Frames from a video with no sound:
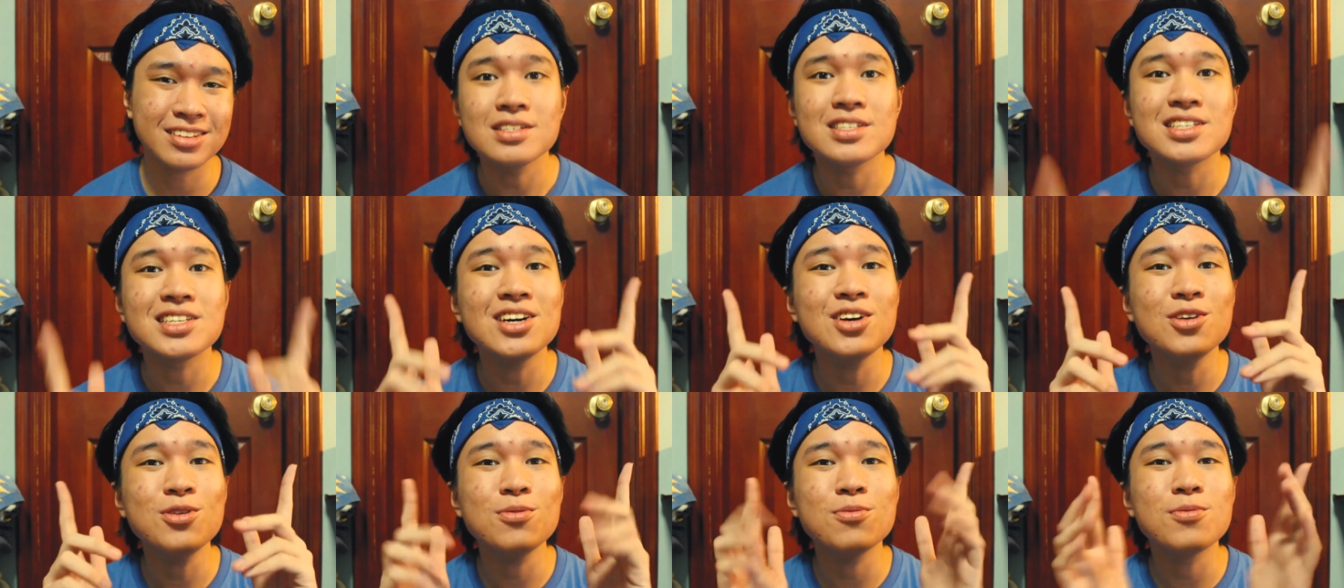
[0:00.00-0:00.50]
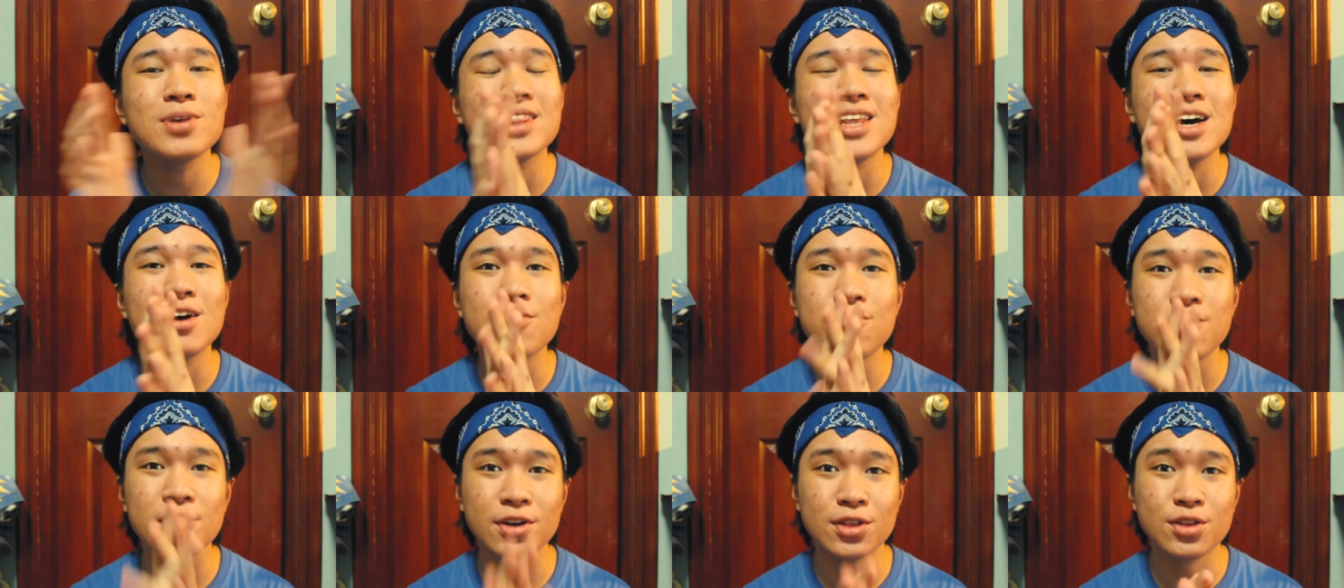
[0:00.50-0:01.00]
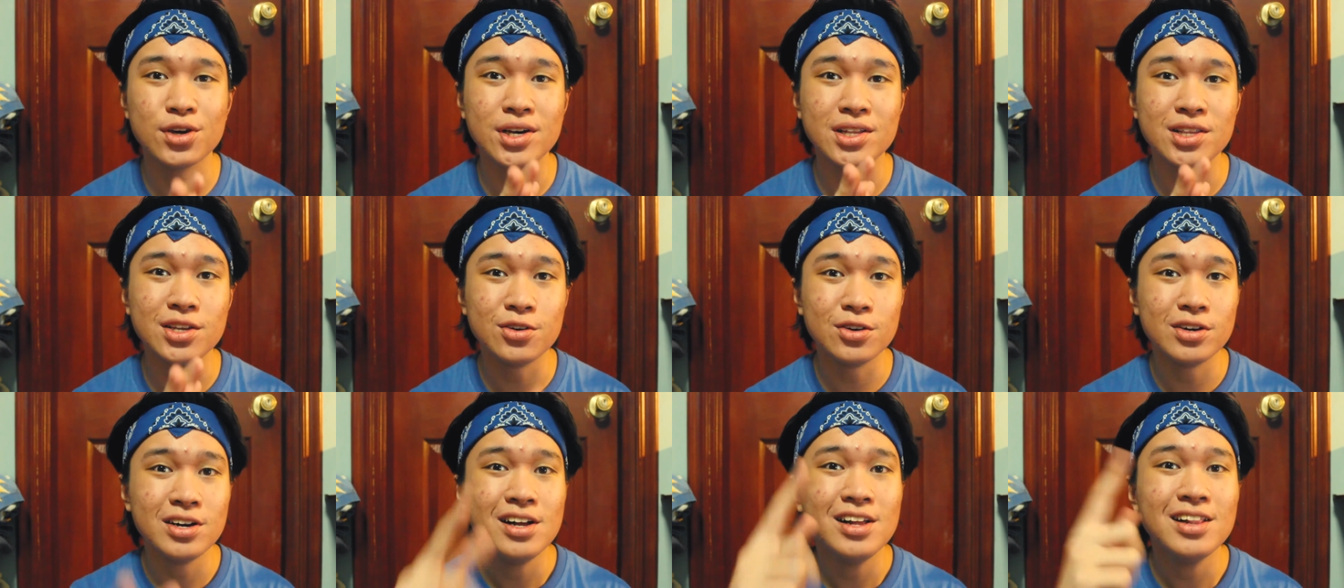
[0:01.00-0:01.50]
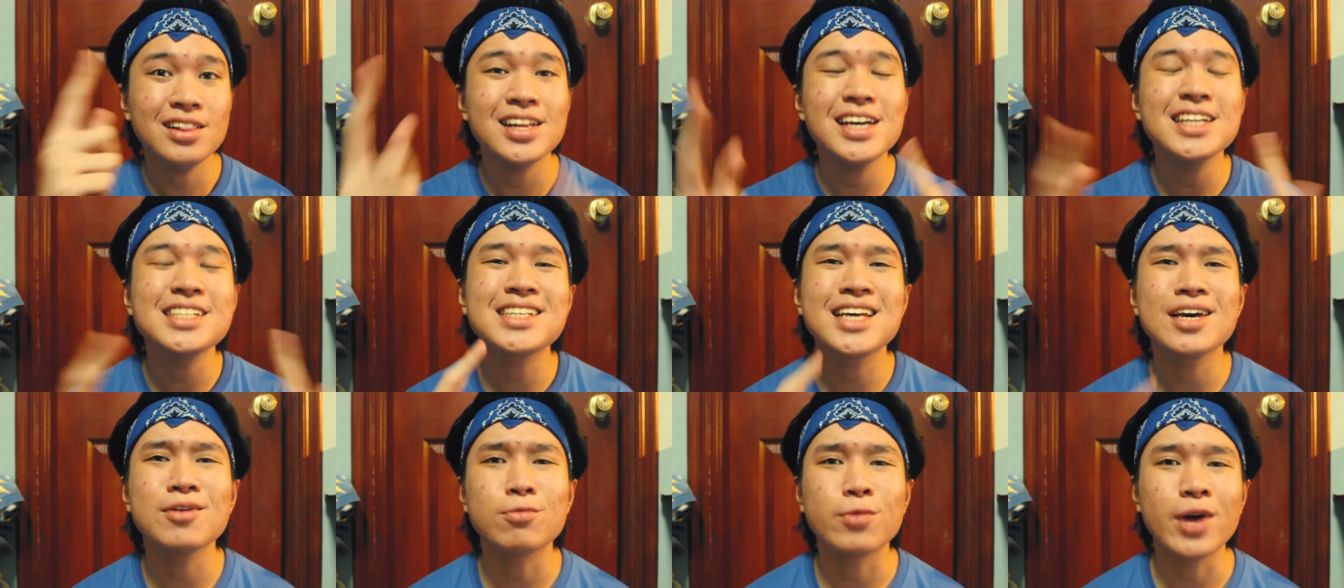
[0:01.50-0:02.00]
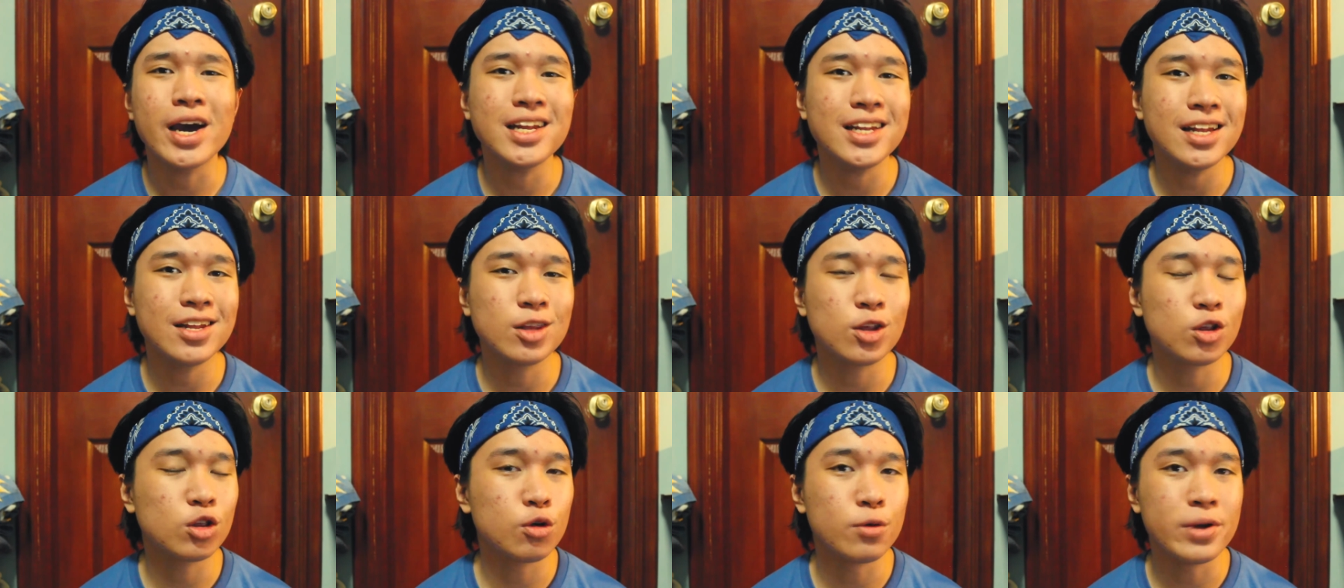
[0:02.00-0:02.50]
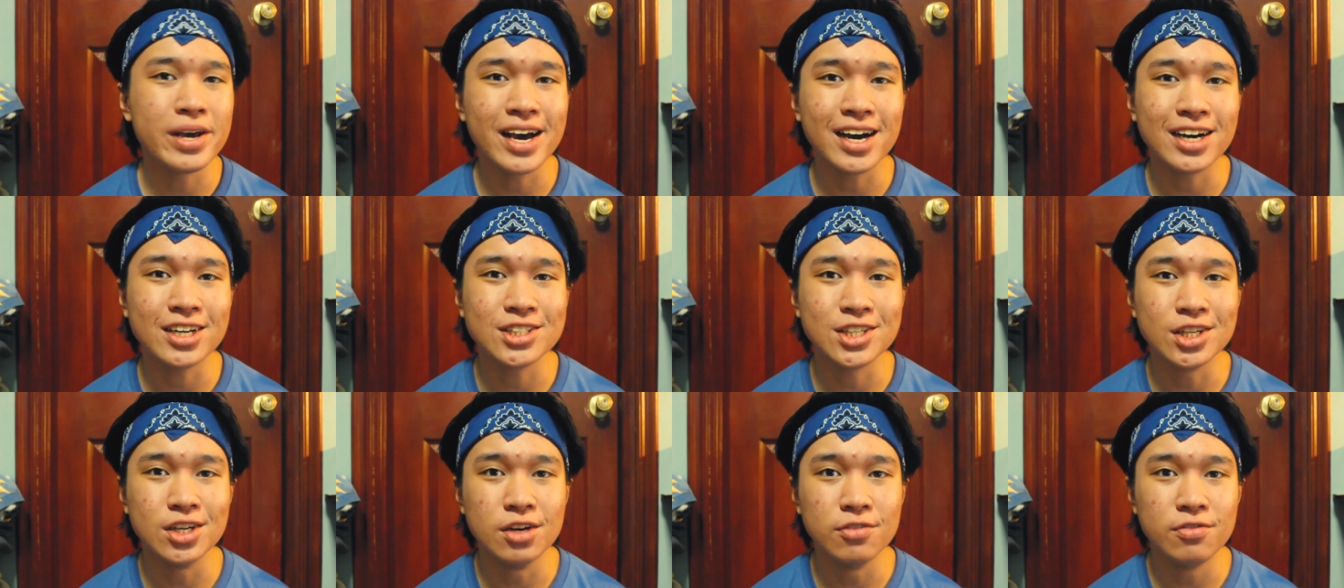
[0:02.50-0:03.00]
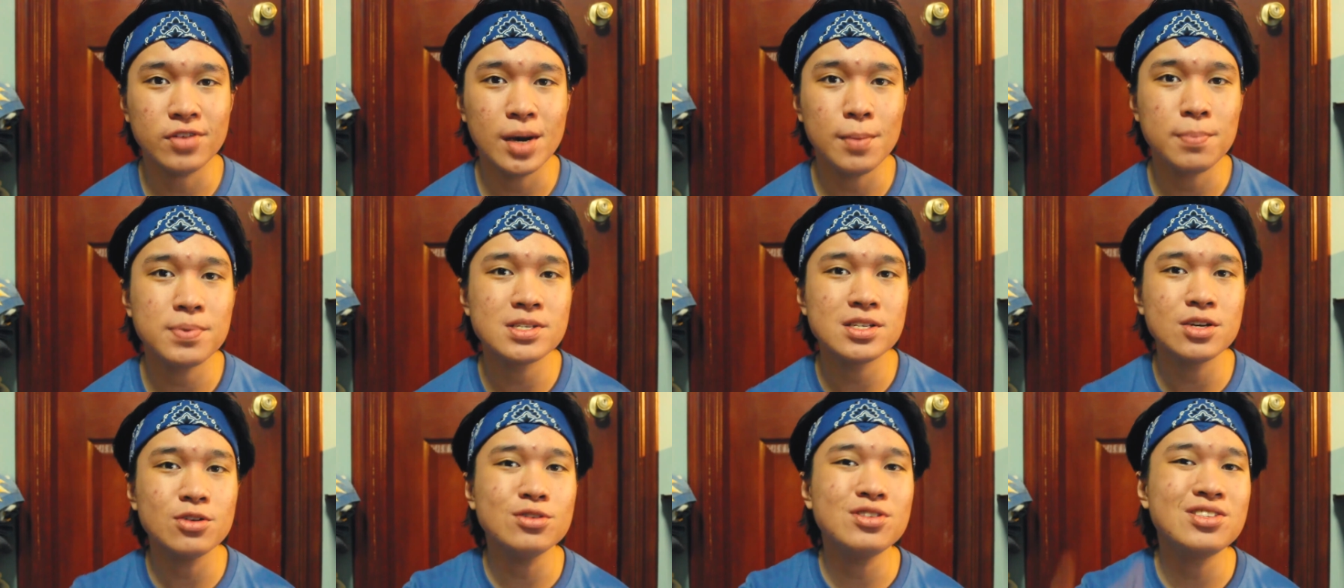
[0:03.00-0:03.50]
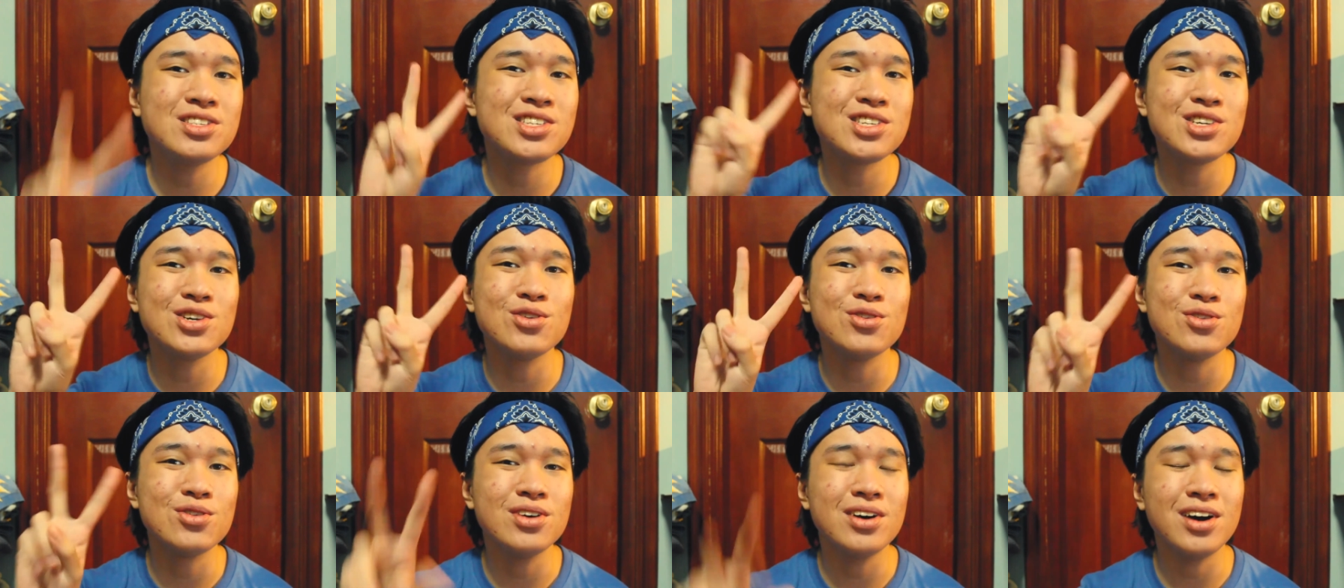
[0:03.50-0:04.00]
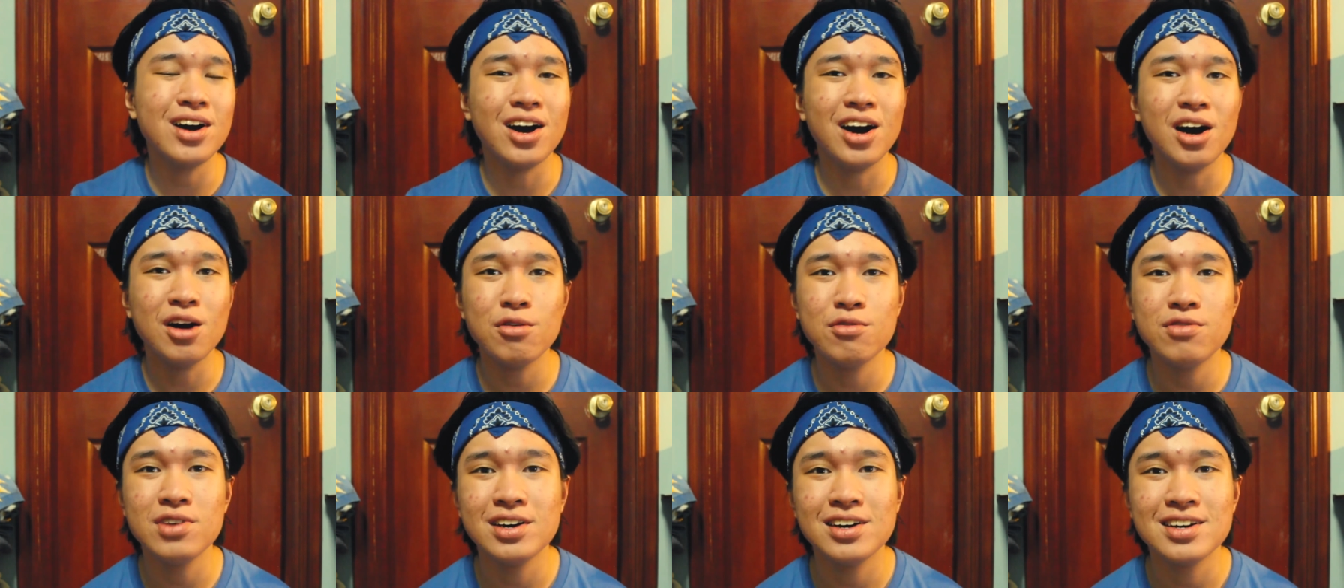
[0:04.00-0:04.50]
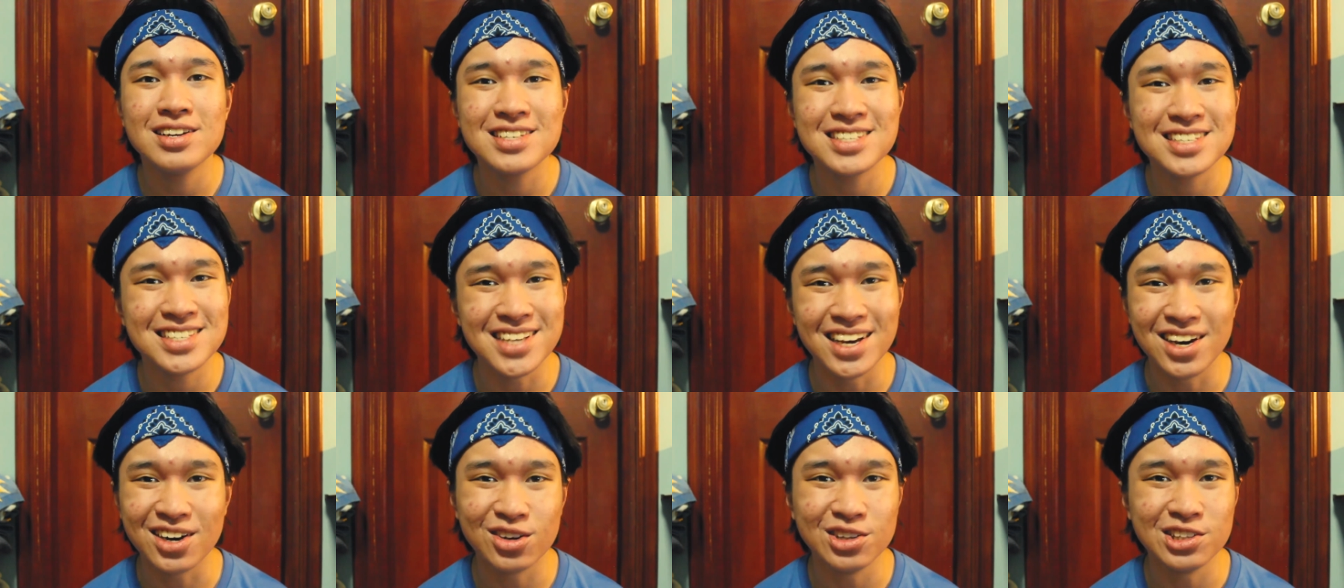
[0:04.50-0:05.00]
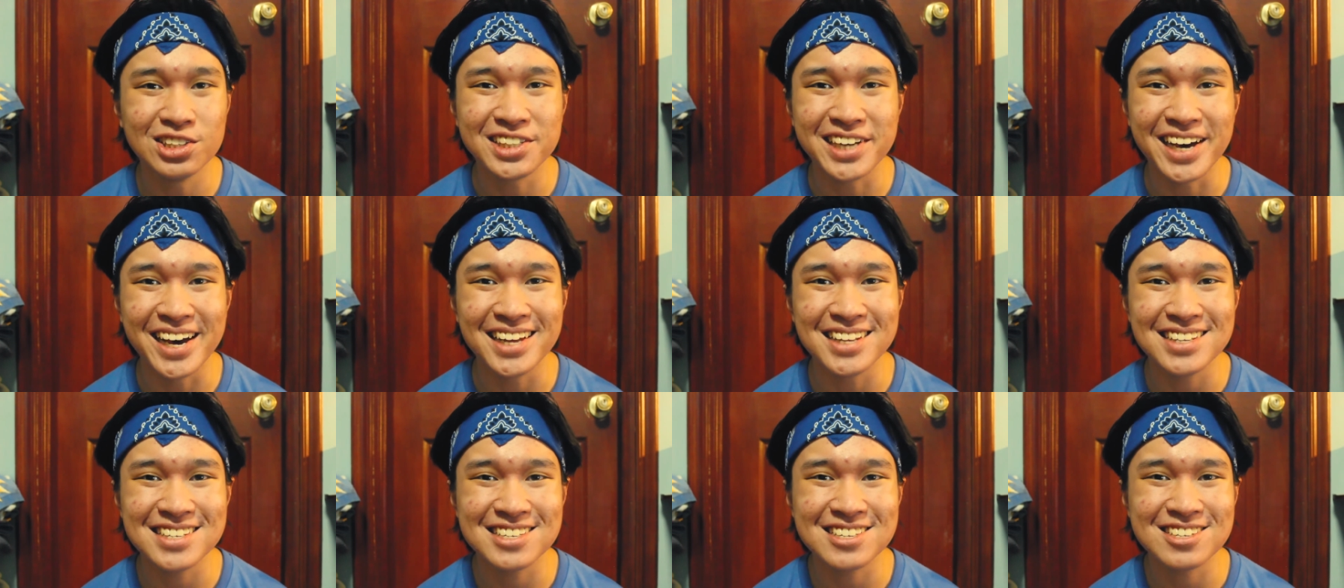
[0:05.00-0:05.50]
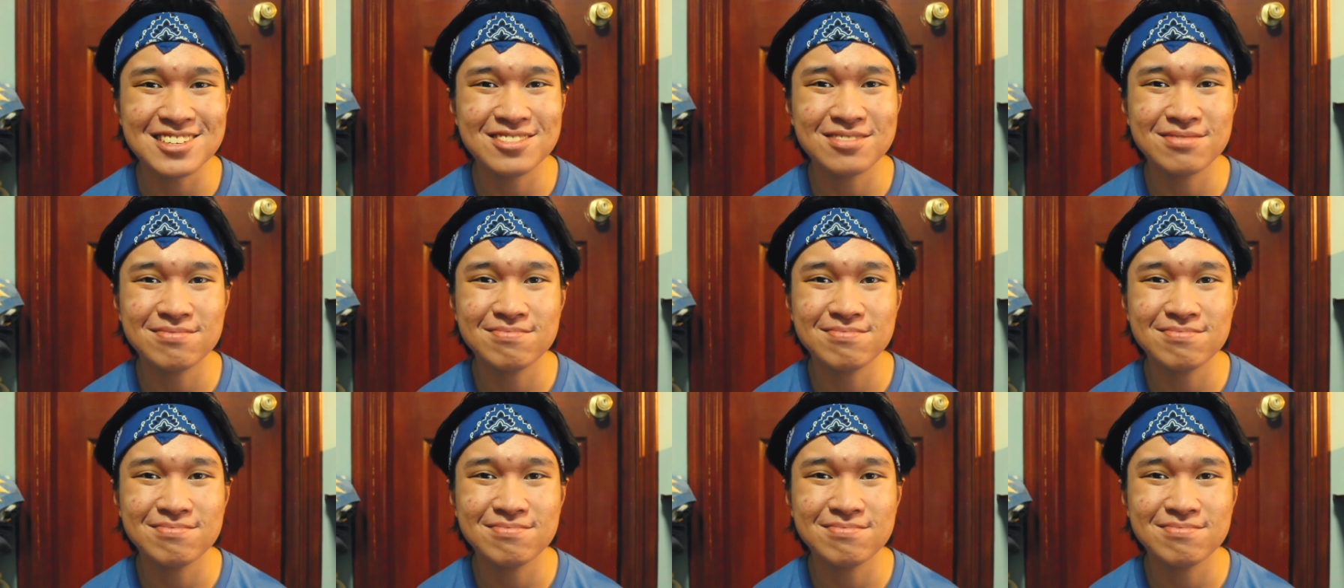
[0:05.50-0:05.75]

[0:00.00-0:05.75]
So without further ado, let's get right into the reaction of episode 2 of Second Chance.